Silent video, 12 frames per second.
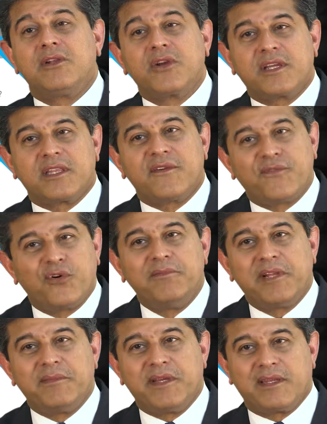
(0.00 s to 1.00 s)
Look at their
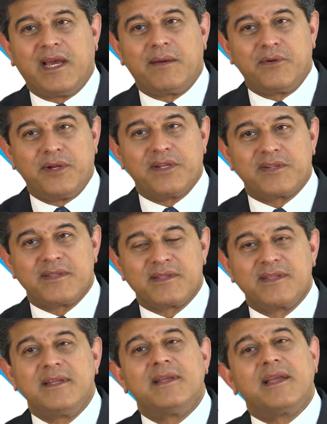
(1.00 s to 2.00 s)
4mm
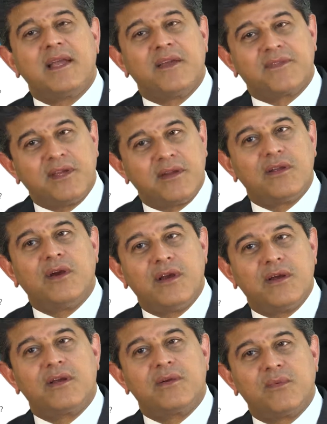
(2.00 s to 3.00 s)
aberrations. If they're
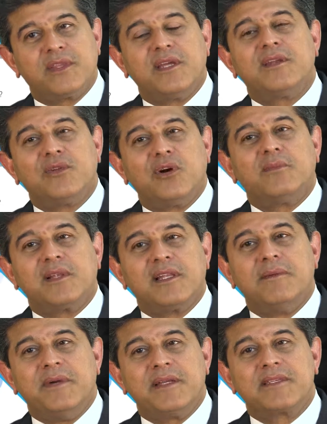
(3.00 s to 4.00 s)
within normal
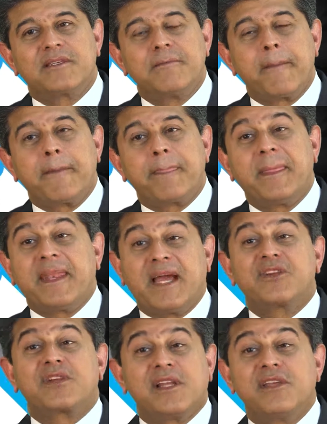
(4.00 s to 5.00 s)
limits, then
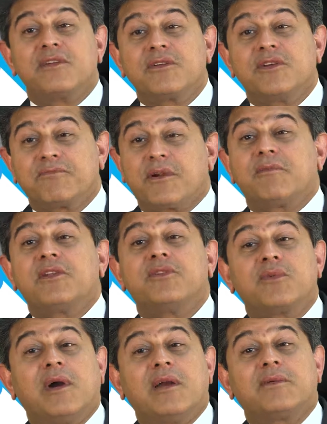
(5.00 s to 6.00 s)
actually
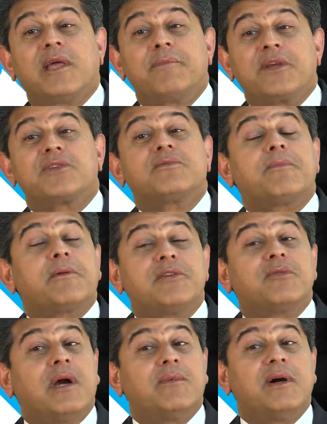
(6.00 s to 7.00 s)
that patient will probably
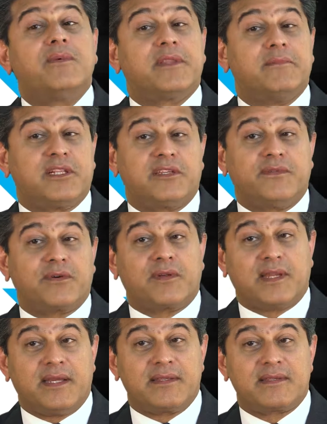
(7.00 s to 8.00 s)
do quite well with the
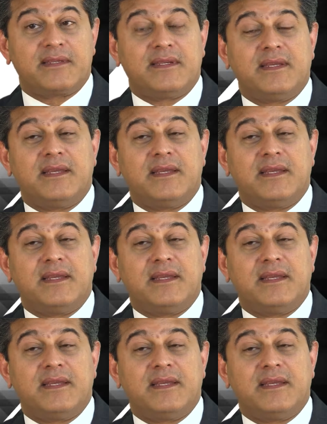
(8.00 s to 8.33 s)
multifocal lens.